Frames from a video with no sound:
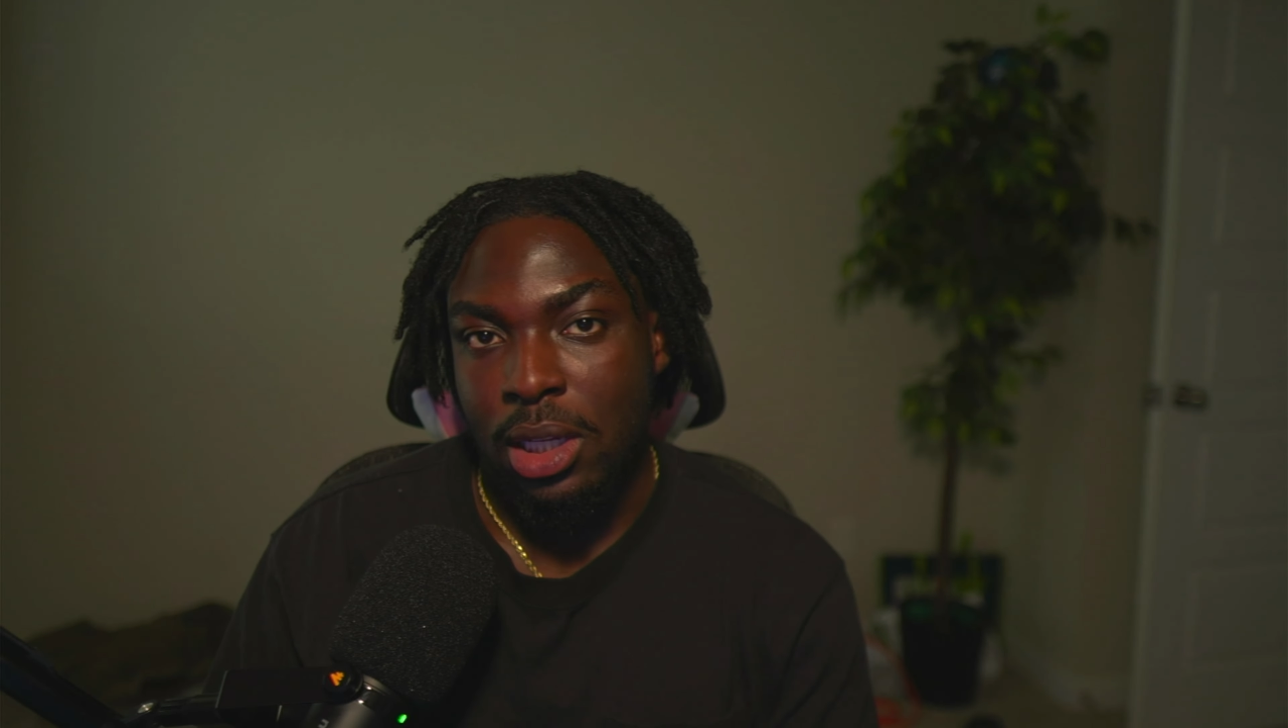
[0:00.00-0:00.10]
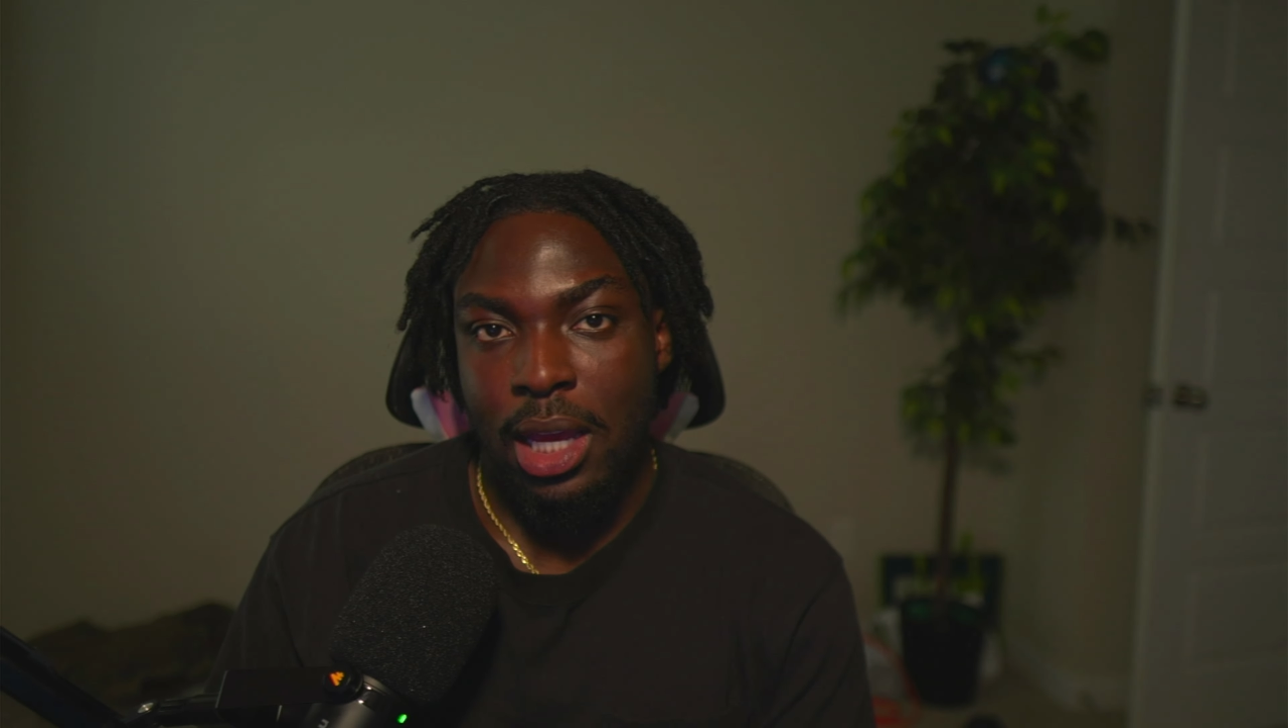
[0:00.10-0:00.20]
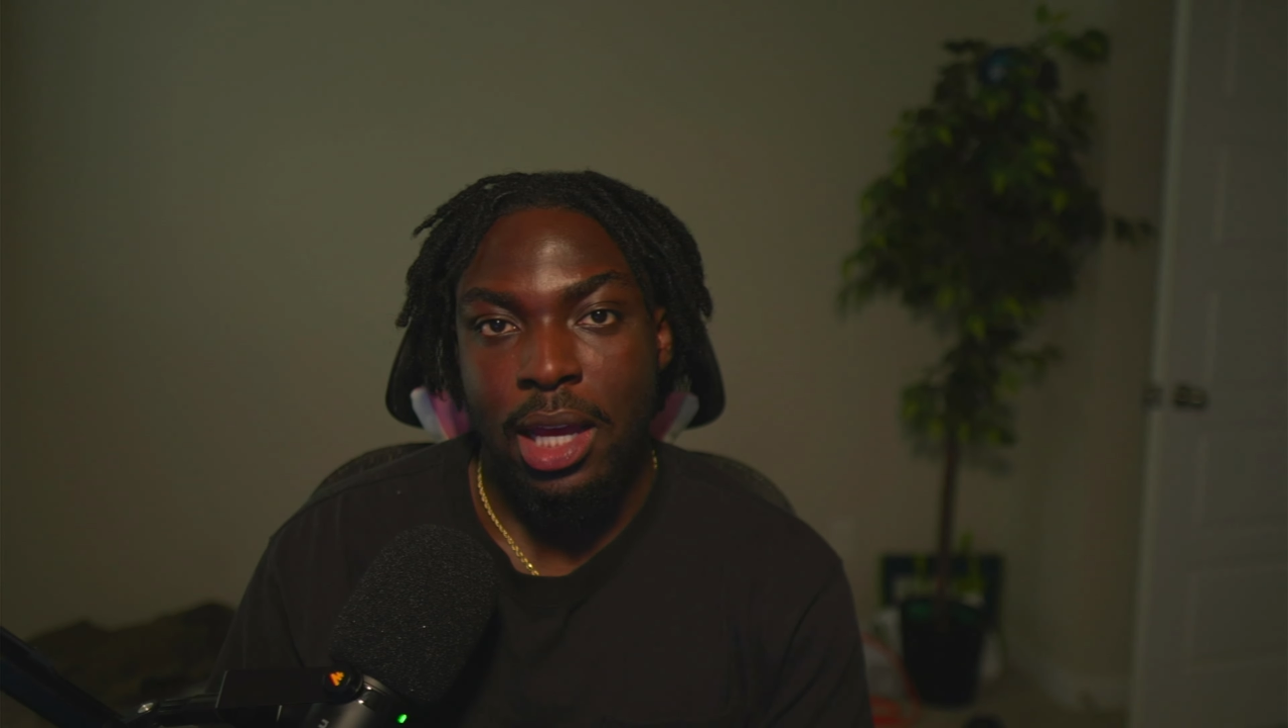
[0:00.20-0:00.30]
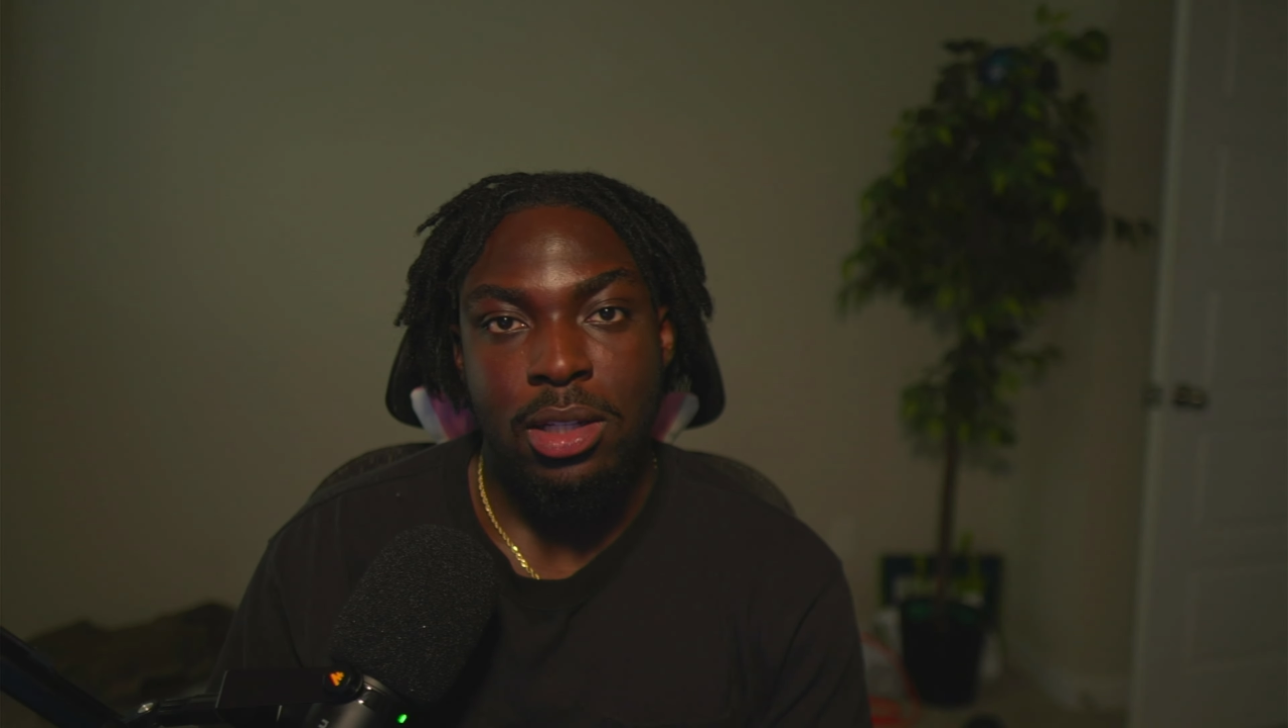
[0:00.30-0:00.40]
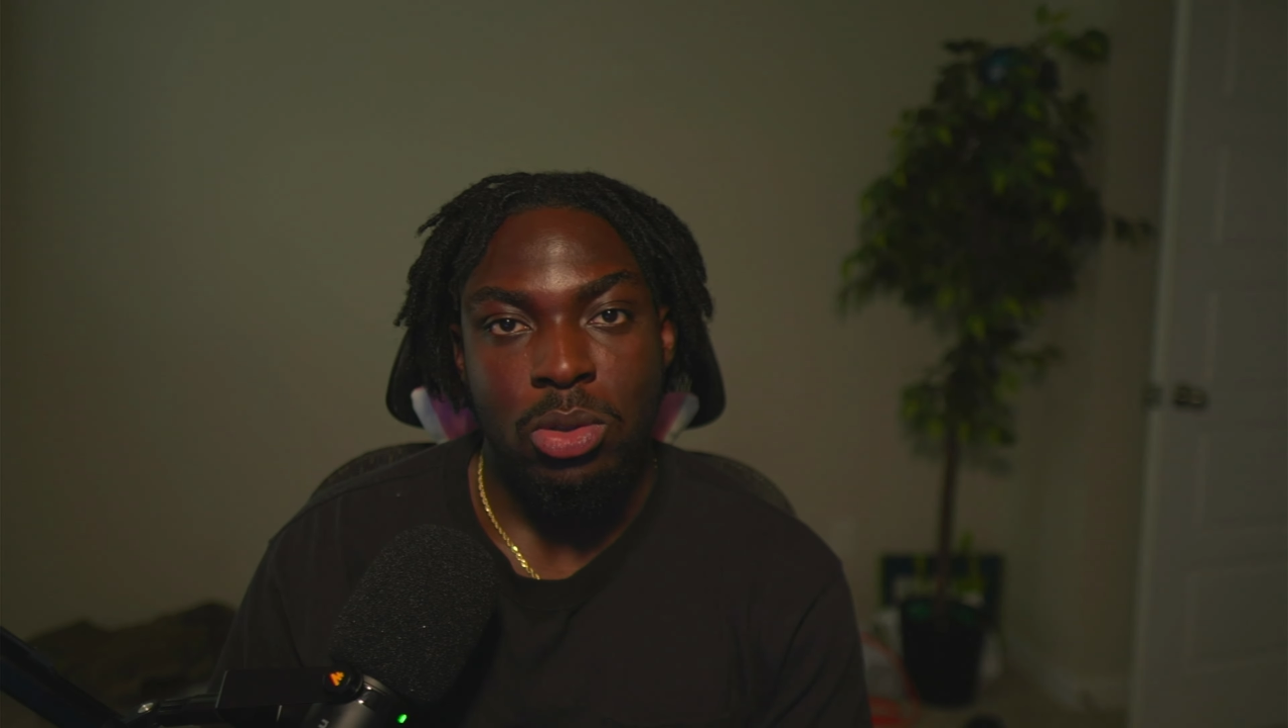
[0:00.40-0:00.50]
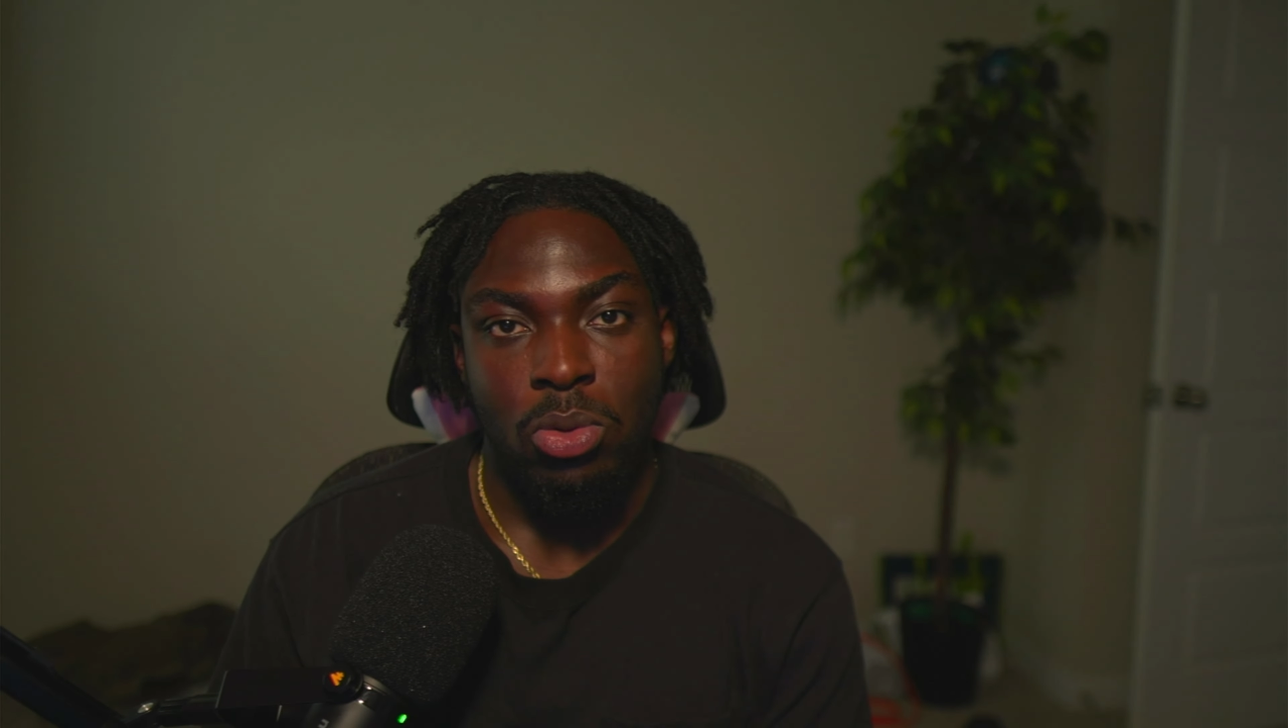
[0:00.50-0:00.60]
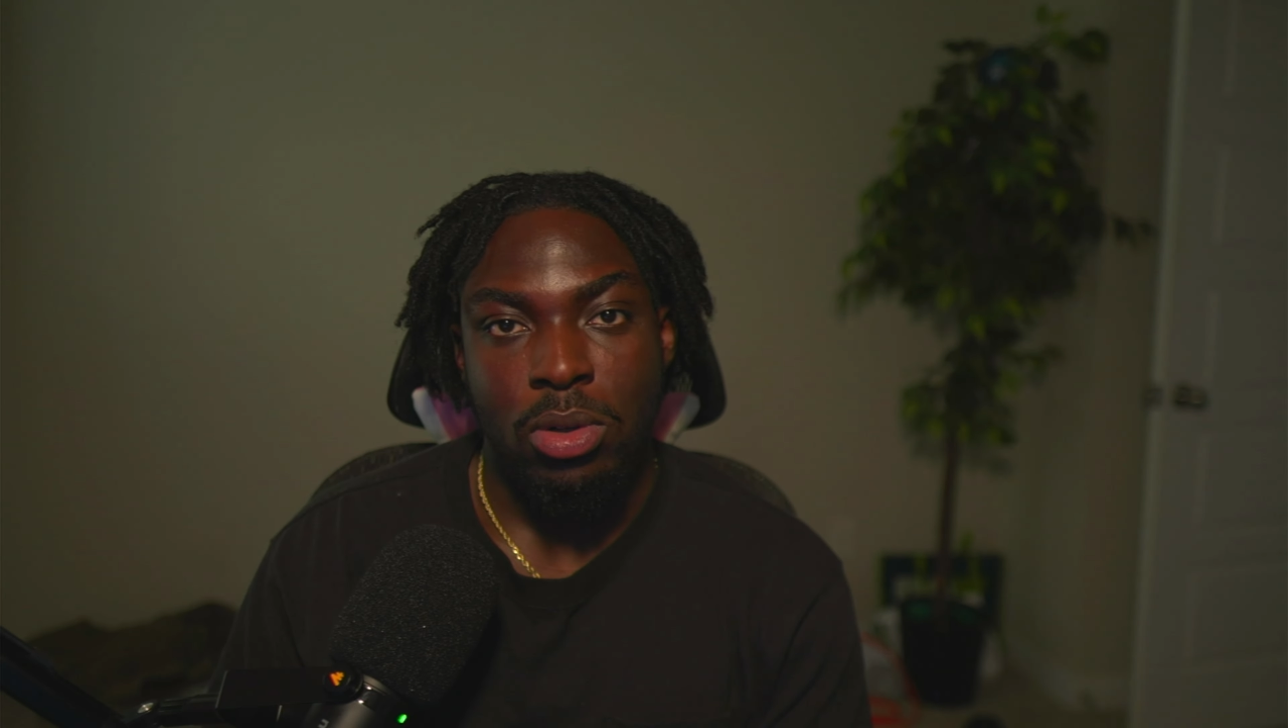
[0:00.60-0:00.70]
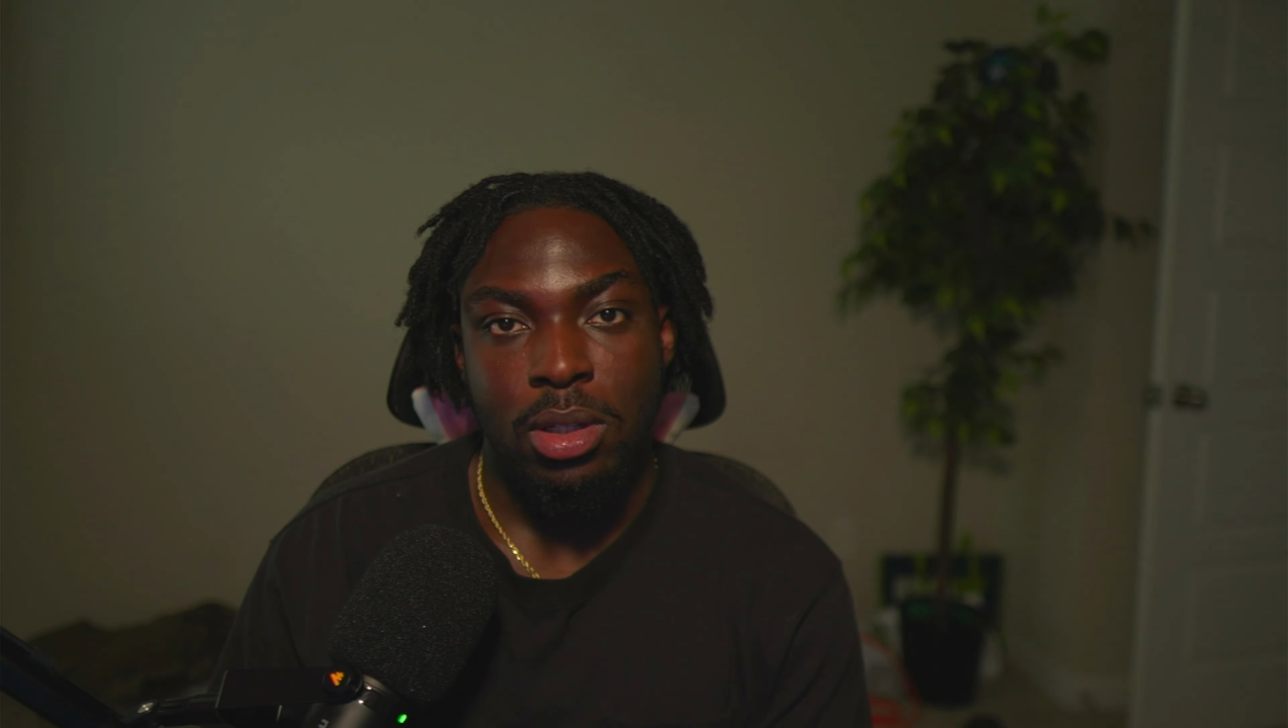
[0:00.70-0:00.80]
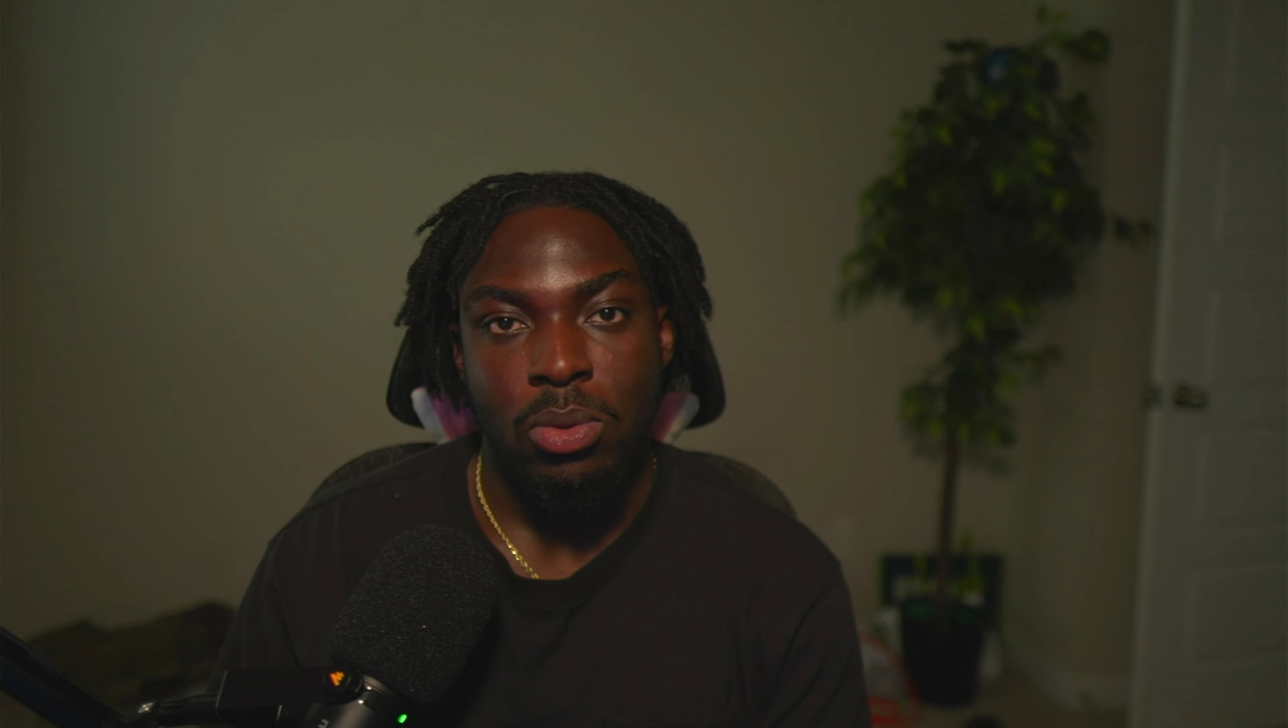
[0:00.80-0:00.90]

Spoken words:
has one